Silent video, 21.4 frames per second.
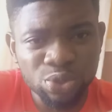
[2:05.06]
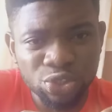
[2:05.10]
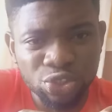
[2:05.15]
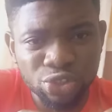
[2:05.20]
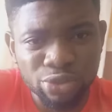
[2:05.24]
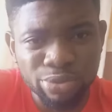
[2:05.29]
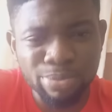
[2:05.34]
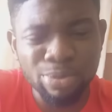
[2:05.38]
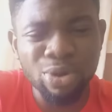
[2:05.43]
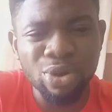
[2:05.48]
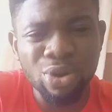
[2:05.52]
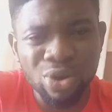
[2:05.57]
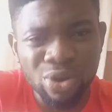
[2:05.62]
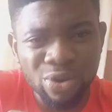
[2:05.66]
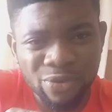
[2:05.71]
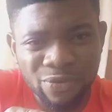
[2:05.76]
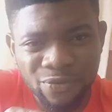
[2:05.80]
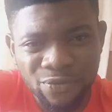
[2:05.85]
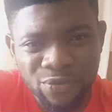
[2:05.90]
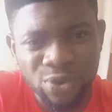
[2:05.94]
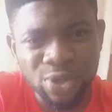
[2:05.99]

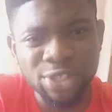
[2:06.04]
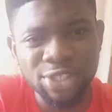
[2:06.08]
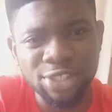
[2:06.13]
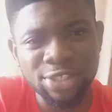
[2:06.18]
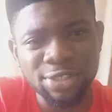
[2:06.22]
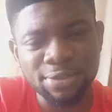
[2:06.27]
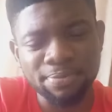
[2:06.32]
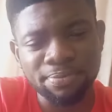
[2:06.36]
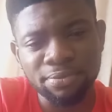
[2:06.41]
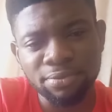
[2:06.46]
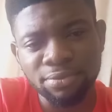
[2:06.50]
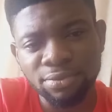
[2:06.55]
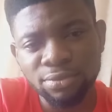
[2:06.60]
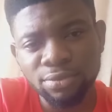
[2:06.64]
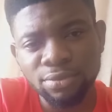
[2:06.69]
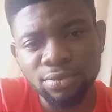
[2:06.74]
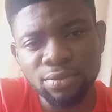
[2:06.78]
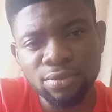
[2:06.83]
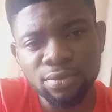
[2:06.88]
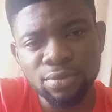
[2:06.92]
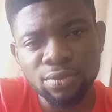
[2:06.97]
small voice.
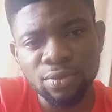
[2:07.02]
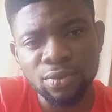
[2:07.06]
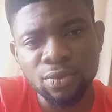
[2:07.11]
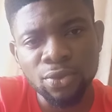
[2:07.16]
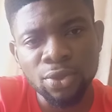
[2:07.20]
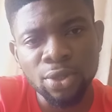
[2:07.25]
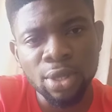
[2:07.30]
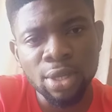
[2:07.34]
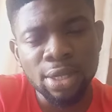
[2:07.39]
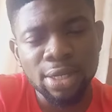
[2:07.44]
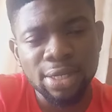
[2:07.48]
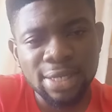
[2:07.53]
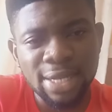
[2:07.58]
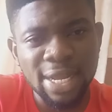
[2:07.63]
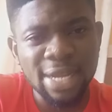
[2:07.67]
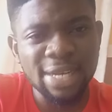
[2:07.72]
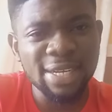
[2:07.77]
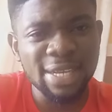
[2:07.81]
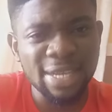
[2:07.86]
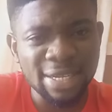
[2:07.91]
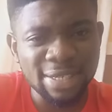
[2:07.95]

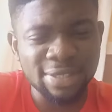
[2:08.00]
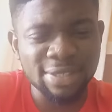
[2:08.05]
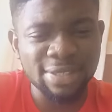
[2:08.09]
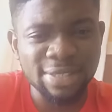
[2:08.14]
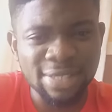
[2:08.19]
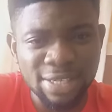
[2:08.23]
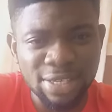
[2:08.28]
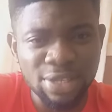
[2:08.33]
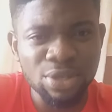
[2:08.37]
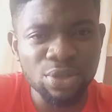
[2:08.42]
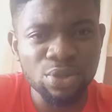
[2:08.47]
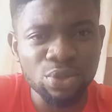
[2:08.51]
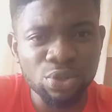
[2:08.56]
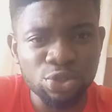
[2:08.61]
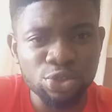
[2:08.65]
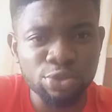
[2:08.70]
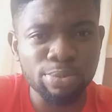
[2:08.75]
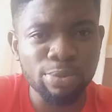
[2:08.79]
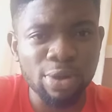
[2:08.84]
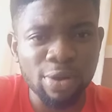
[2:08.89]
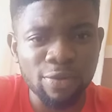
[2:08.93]
Then a still,
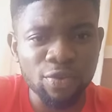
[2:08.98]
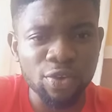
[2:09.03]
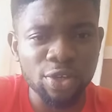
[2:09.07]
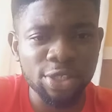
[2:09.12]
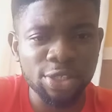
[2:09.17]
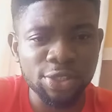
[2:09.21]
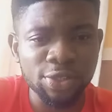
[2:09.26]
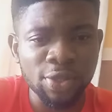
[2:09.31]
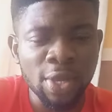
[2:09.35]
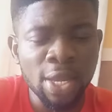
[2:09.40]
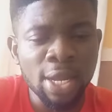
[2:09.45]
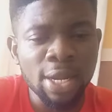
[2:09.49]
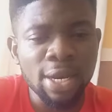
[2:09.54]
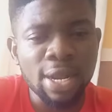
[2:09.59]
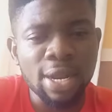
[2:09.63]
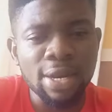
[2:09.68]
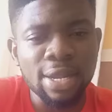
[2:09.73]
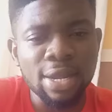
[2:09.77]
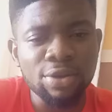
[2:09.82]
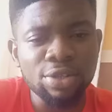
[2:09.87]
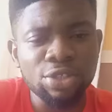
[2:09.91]
small voice.
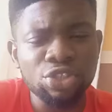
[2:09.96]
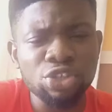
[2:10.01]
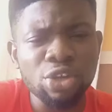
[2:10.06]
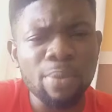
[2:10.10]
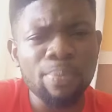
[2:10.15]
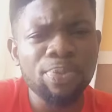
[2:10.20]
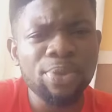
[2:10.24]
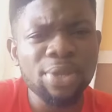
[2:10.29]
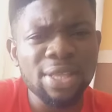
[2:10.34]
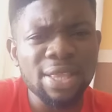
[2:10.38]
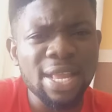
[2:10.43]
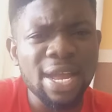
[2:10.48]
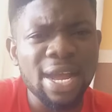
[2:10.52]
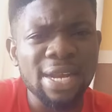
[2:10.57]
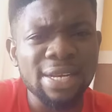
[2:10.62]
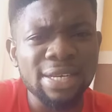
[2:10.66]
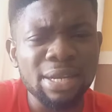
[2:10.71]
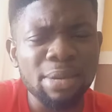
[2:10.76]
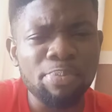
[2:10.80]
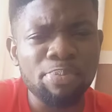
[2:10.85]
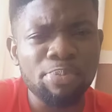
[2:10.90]
Now, there is something
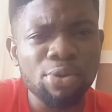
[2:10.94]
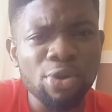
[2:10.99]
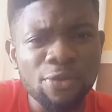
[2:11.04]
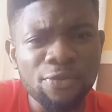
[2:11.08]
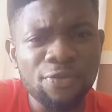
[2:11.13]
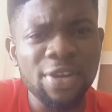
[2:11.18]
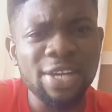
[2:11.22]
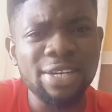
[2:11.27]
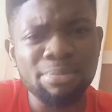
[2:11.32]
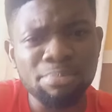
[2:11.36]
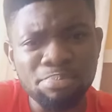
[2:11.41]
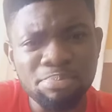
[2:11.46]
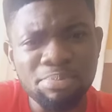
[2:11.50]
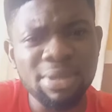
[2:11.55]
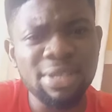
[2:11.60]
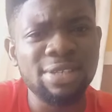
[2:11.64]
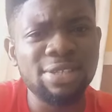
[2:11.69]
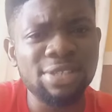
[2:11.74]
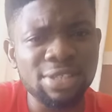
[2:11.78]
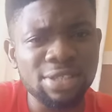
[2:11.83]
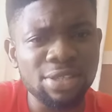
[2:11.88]
that the prophet
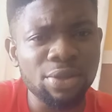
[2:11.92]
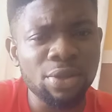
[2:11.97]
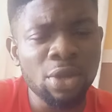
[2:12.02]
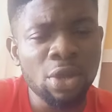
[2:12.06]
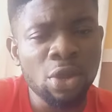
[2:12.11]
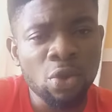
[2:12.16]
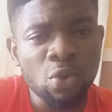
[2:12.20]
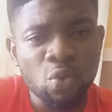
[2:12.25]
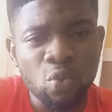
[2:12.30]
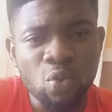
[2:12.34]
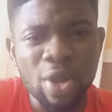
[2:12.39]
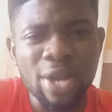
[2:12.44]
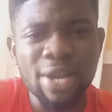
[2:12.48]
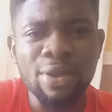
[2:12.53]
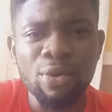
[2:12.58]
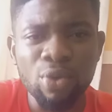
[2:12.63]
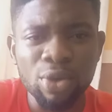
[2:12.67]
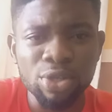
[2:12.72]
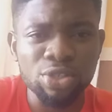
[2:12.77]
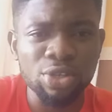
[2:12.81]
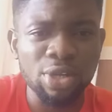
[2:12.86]
missed when
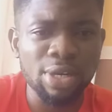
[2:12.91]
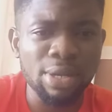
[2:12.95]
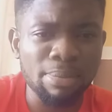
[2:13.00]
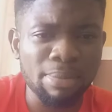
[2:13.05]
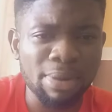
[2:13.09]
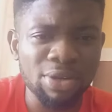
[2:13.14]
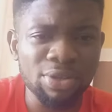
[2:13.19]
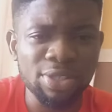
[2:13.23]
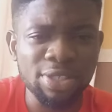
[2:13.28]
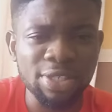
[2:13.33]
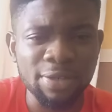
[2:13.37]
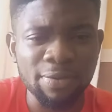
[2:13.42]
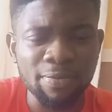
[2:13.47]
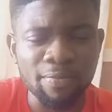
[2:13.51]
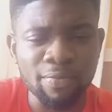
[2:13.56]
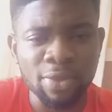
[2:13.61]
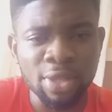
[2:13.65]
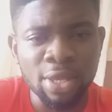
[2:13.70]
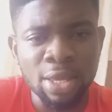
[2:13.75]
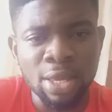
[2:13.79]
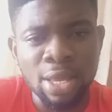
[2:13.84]
he was on the mountain.
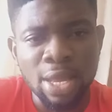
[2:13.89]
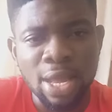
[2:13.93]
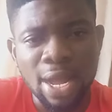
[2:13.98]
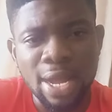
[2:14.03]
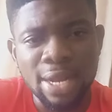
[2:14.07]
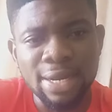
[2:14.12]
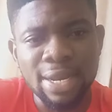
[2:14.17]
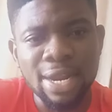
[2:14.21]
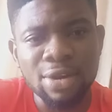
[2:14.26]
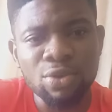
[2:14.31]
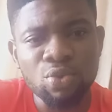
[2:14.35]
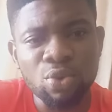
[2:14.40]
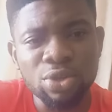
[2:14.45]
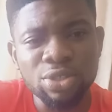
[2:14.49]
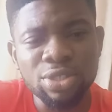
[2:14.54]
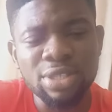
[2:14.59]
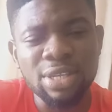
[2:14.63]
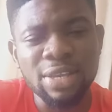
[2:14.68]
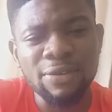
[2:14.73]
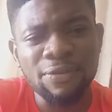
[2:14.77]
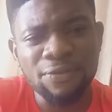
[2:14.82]
And that
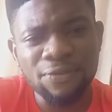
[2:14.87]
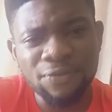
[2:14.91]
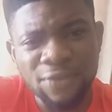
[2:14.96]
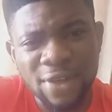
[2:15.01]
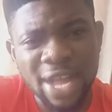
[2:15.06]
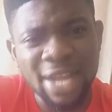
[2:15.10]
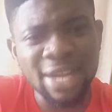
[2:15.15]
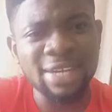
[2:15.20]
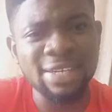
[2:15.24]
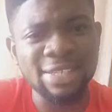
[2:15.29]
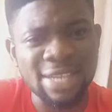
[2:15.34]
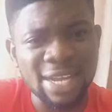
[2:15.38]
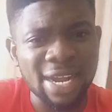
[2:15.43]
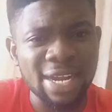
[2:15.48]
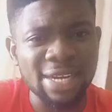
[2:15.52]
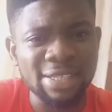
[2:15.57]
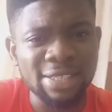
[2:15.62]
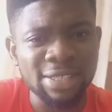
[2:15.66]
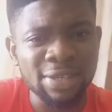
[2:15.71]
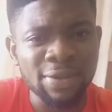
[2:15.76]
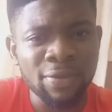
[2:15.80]
was the fact
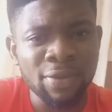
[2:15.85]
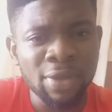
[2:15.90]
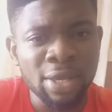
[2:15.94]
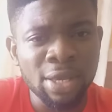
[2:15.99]
that